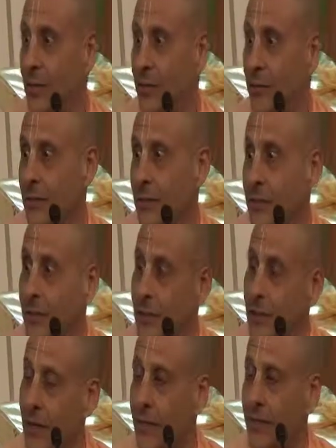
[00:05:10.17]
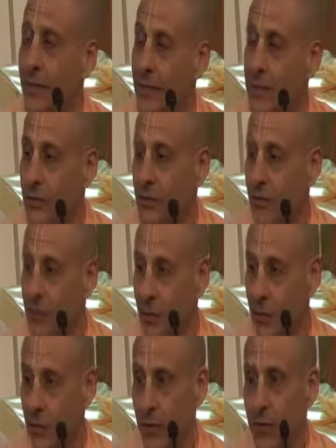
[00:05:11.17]
then the intelligence
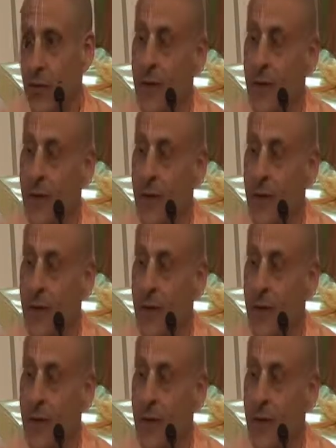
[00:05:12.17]
will